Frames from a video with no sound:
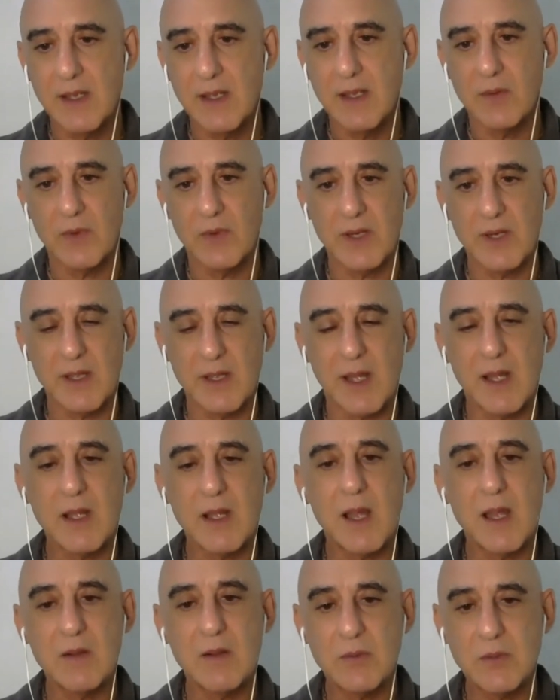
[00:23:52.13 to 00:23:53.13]
When
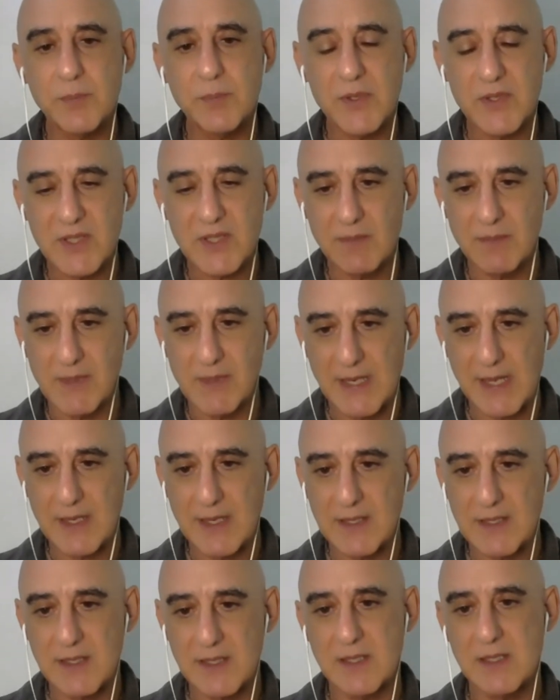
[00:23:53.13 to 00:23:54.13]
I will put some
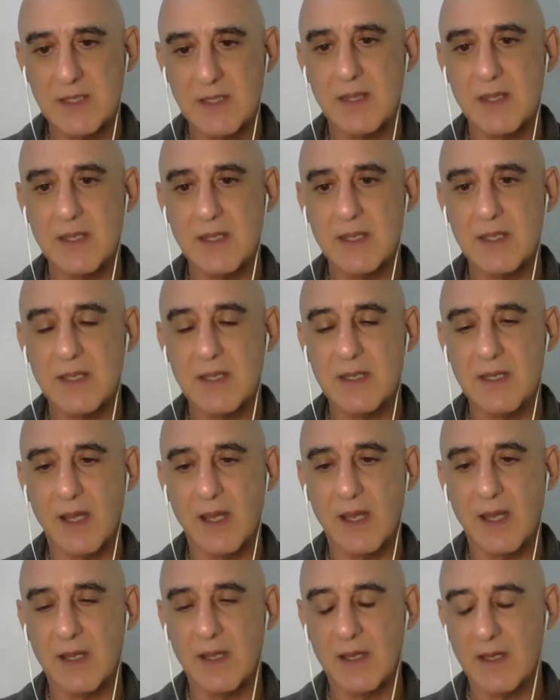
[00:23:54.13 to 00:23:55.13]
links into the
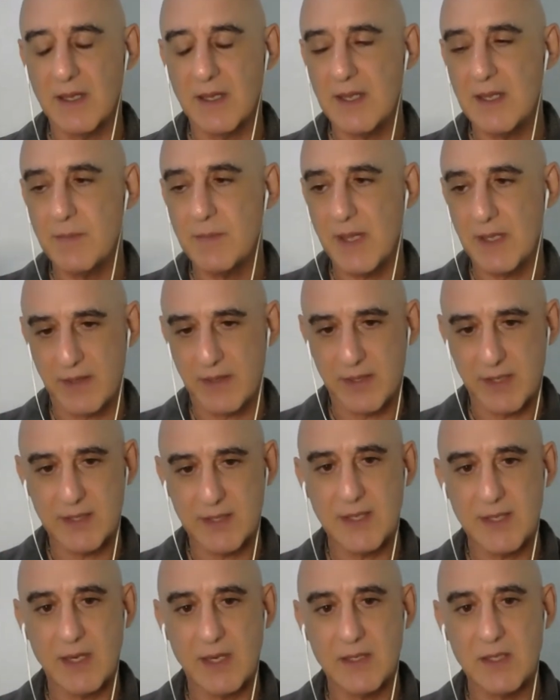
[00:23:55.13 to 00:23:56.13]
email that I
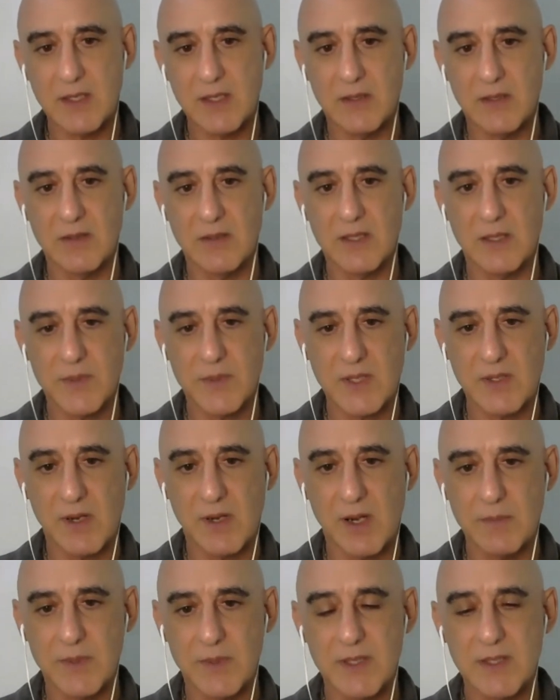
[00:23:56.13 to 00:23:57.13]
send to
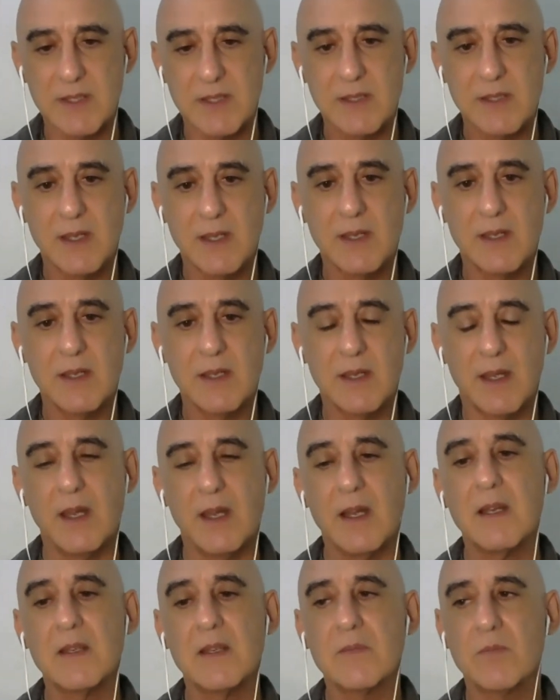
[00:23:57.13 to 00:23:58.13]
subscribers,
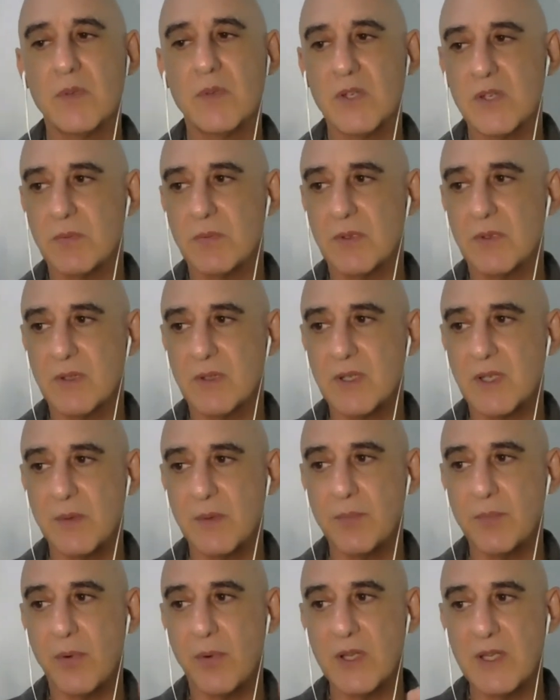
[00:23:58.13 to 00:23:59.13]
which will kind
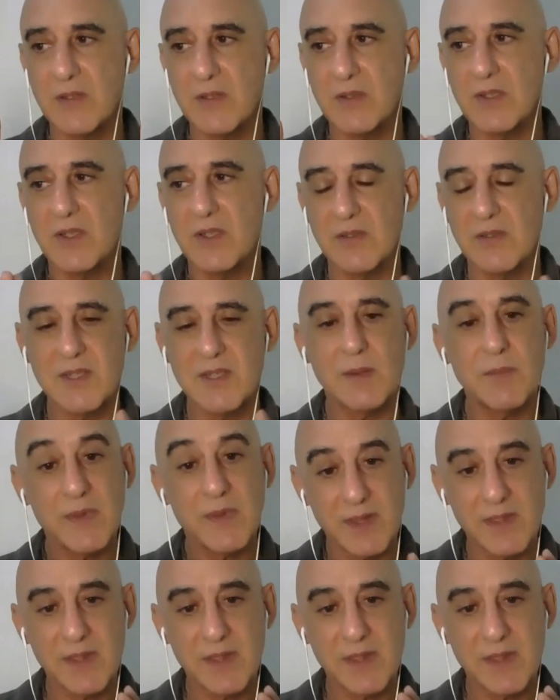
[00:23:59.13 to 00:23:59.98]
of point you to some of the